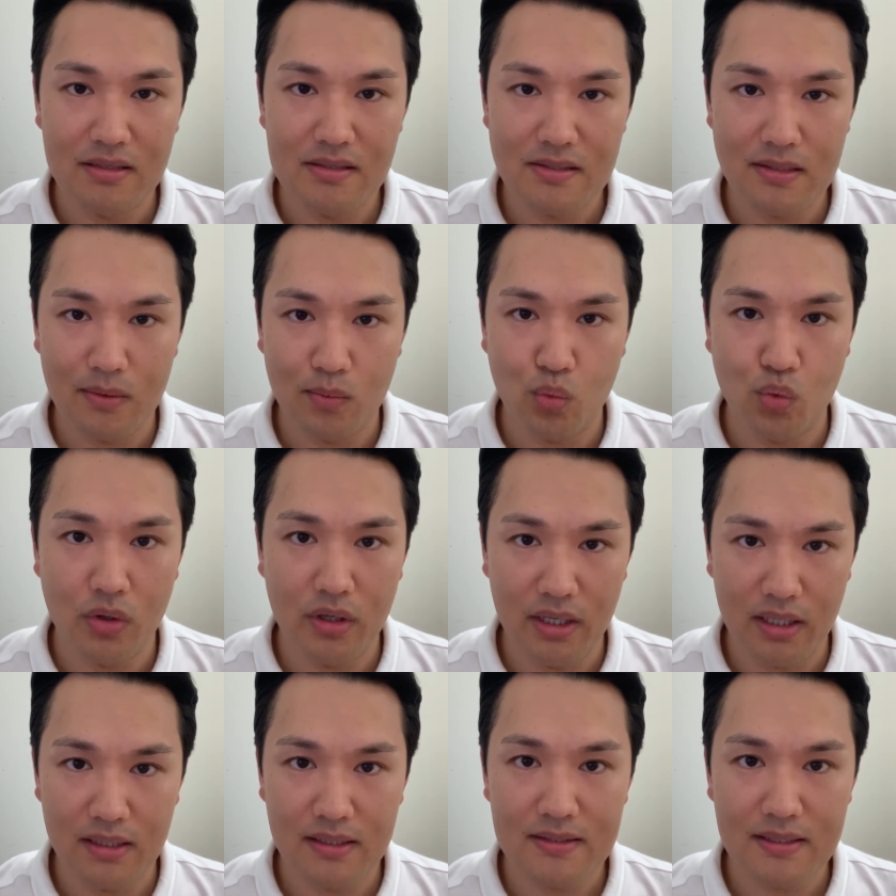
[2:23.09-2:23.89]

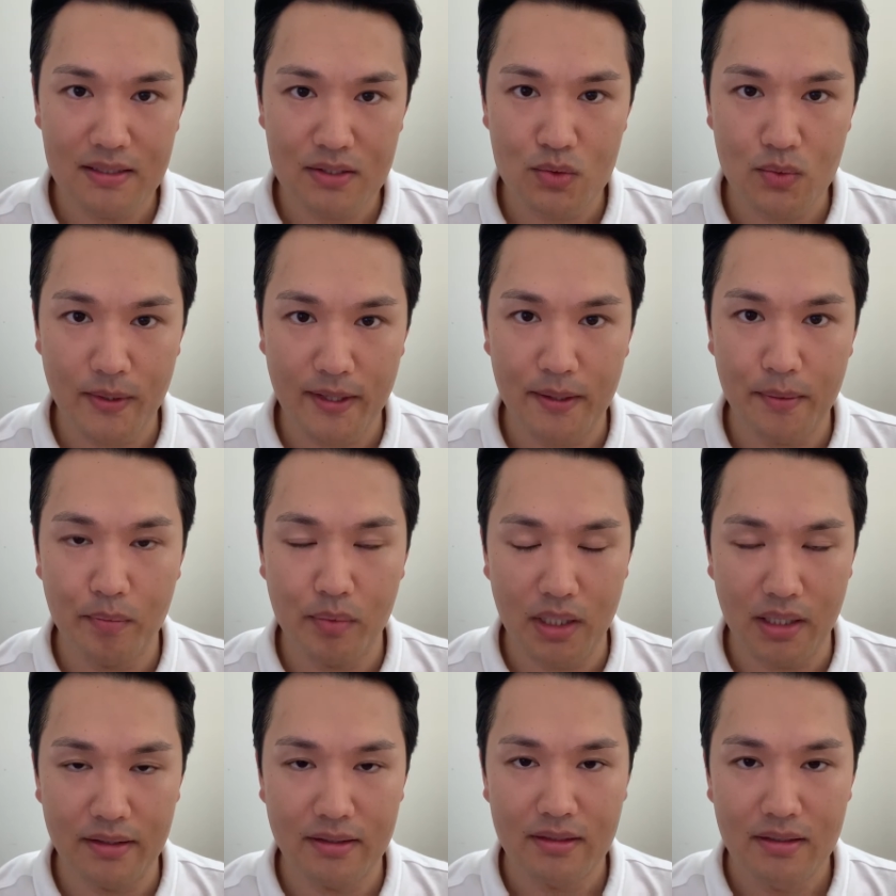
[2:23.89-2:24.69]
somewhere else as well,
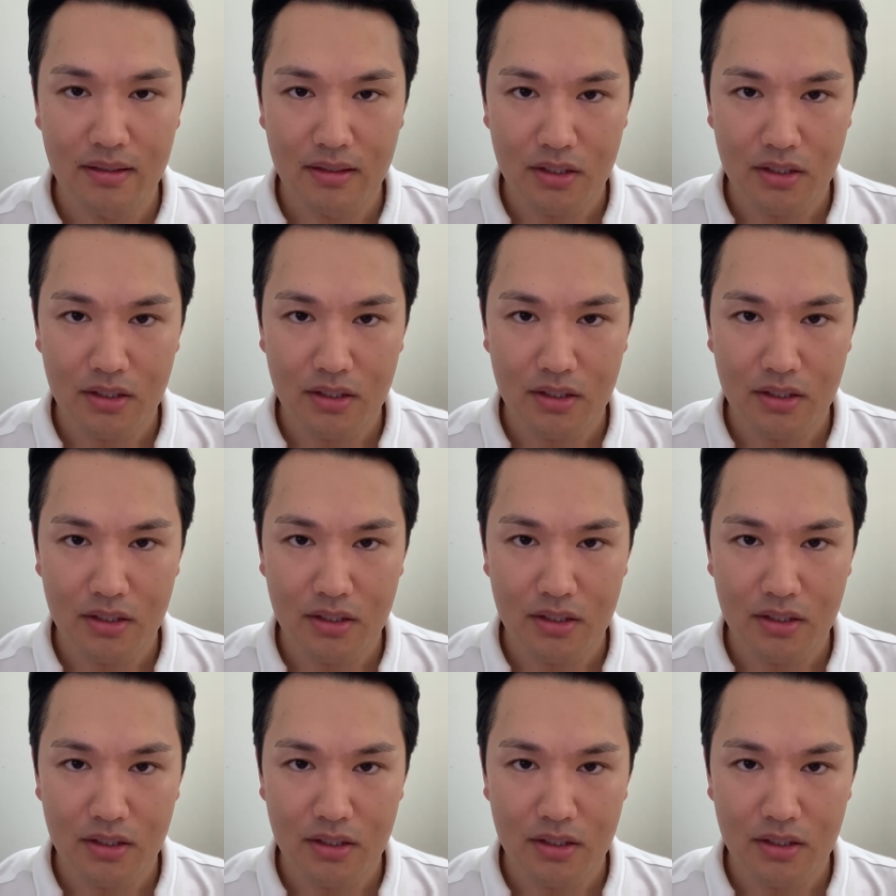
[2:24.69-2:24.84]
but